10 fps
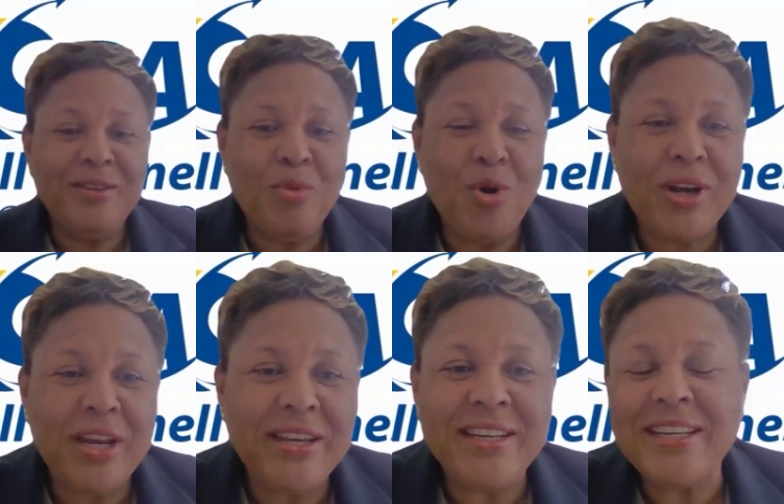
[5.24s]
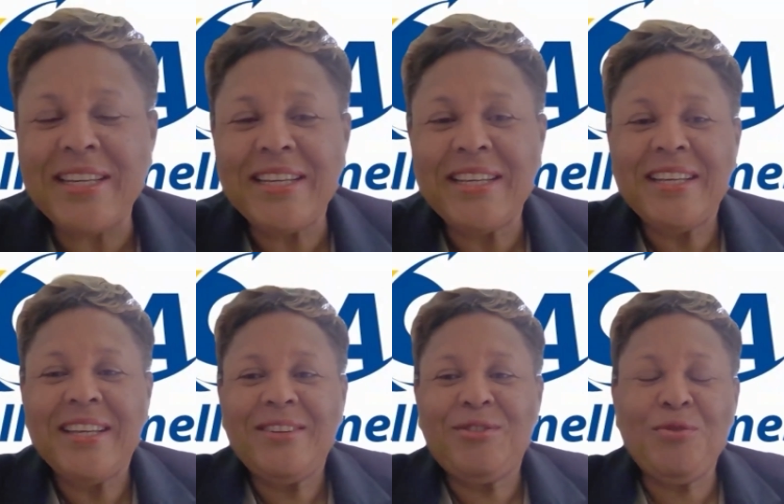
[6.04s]
morning
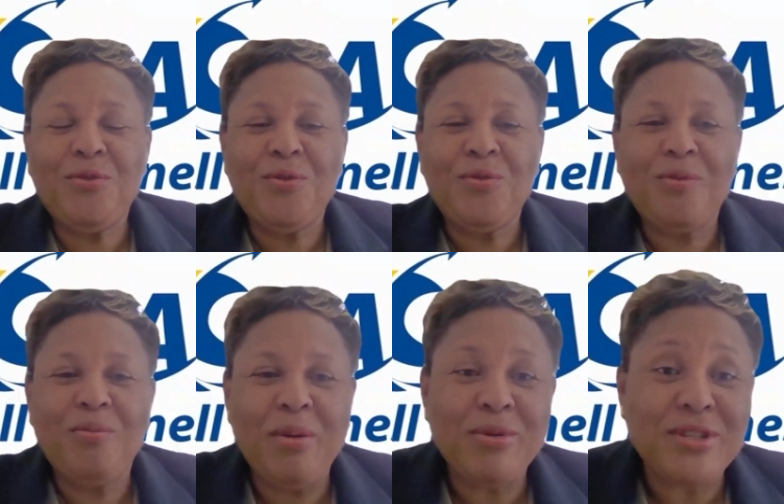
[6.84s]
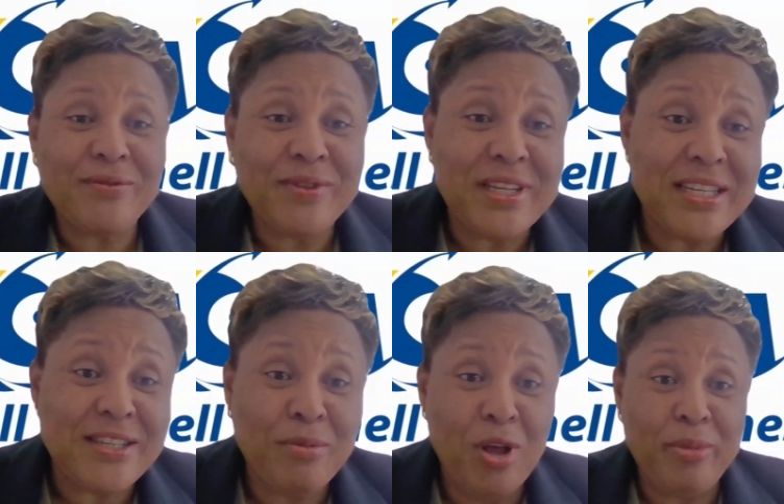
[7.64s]
to members of the
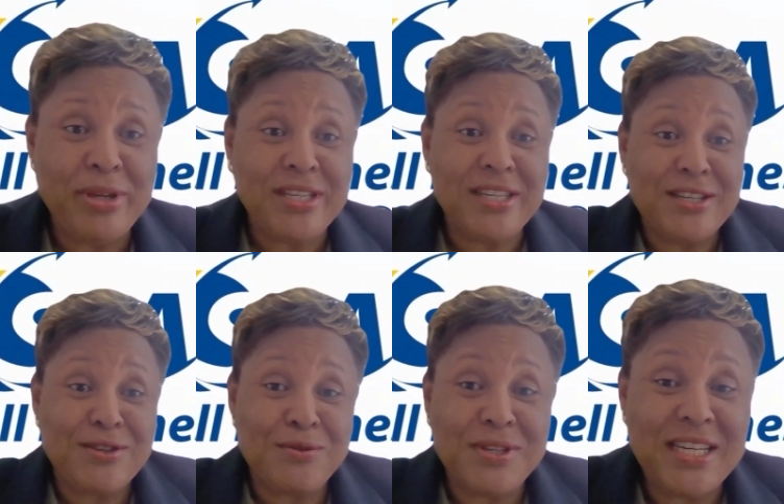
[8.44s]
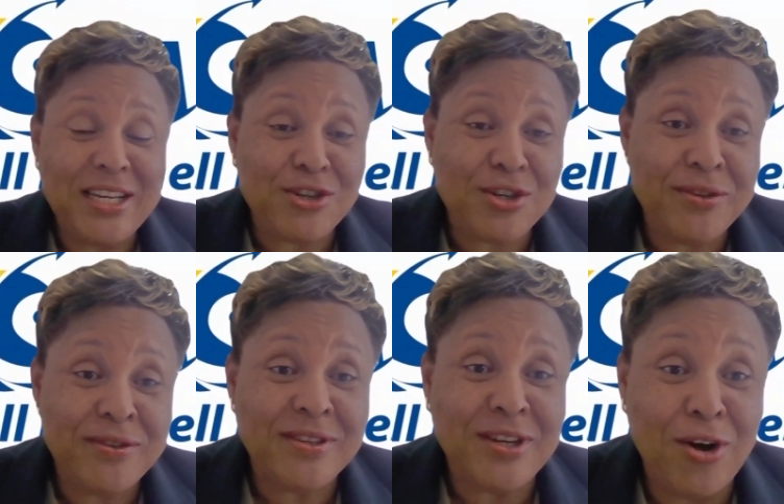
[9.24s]
Small Business
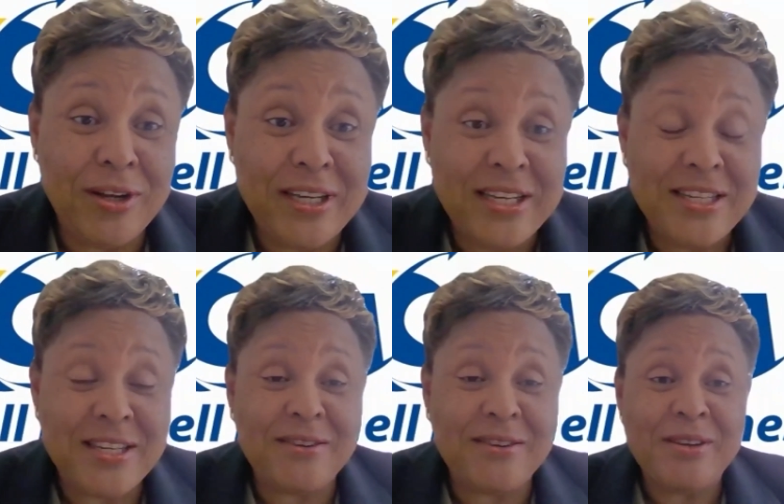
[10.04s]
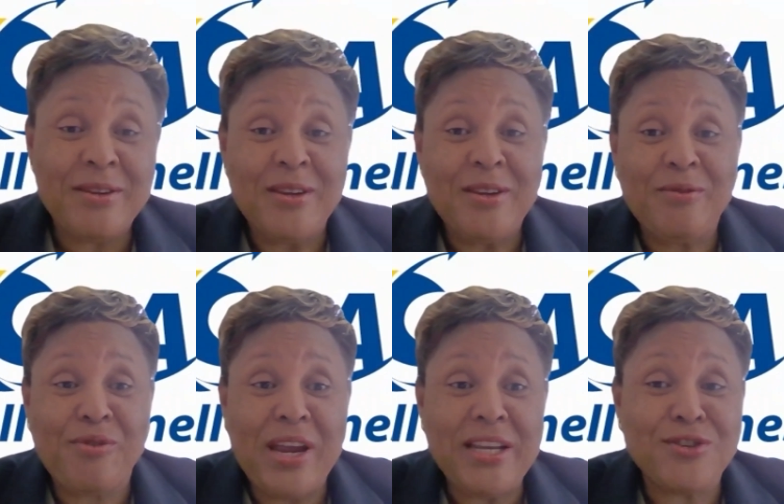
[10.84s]
Association, colleagues, and
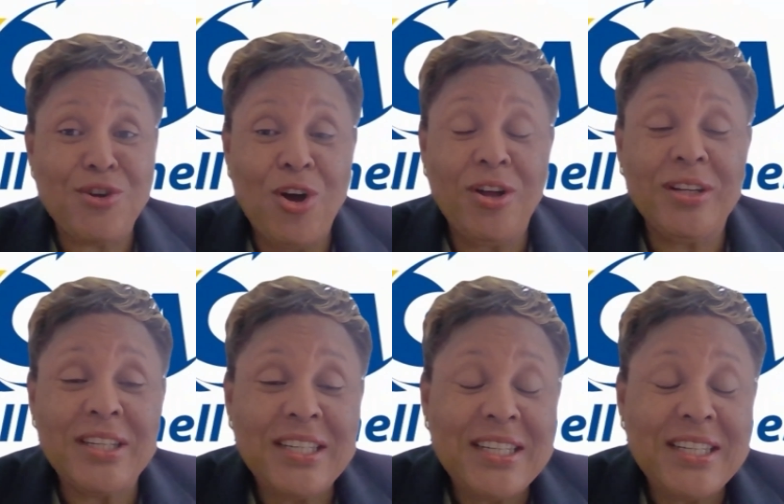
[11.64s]
friends all.